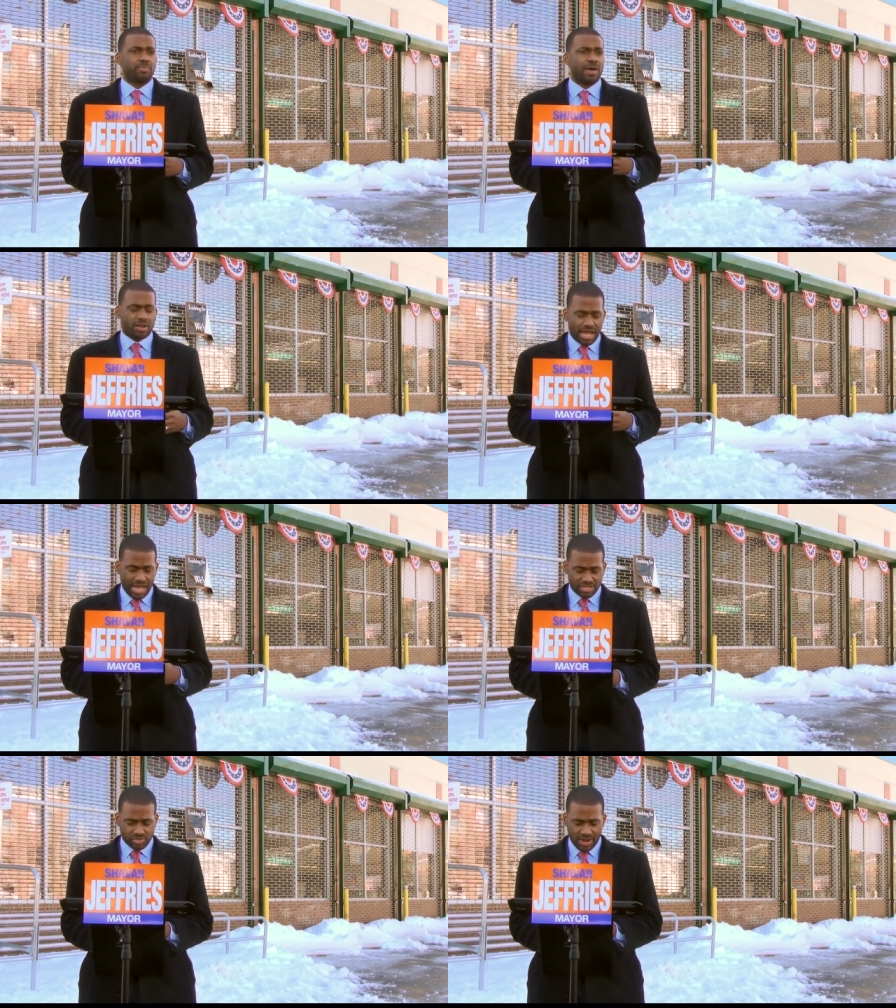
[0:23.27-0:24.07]
are about
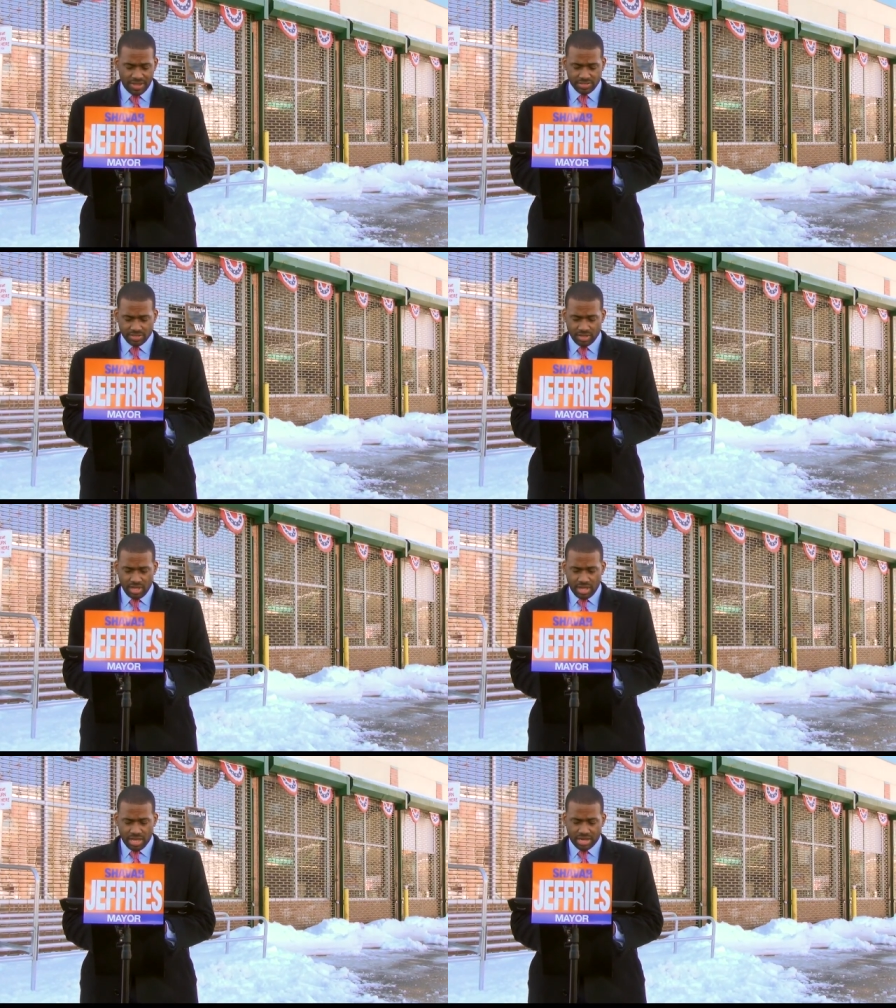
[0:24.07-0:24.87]
contrast,
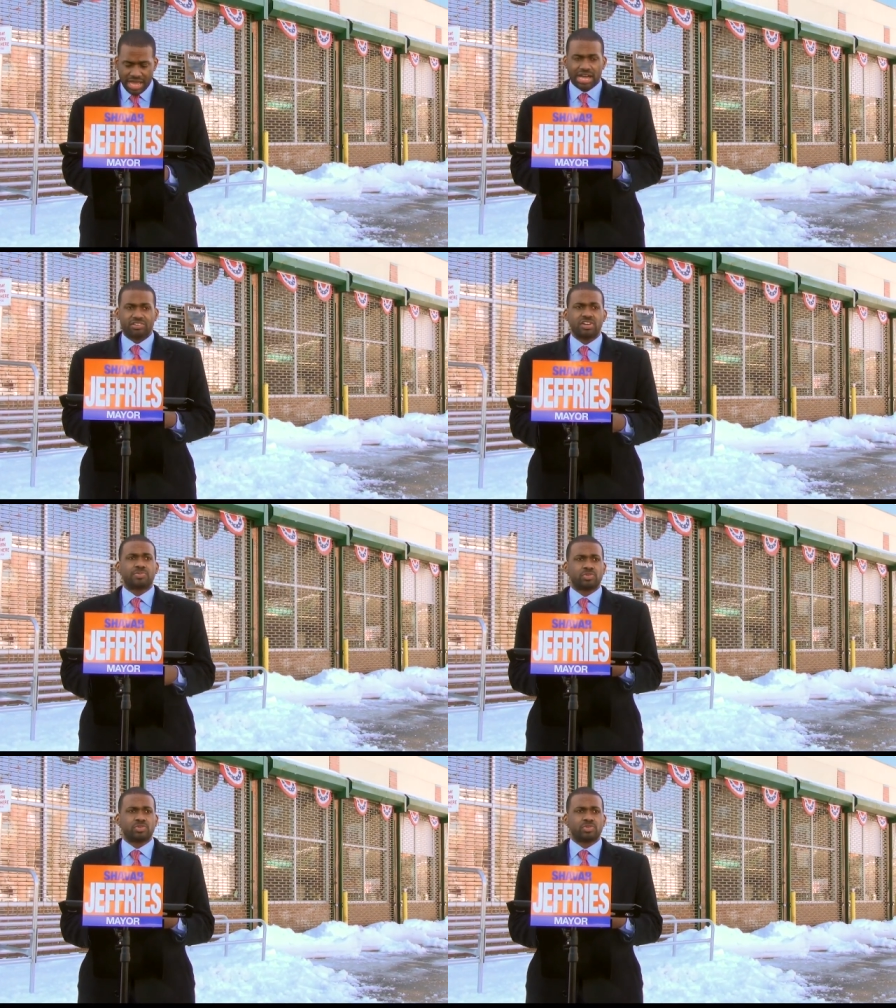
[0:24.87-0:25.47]
and the contrast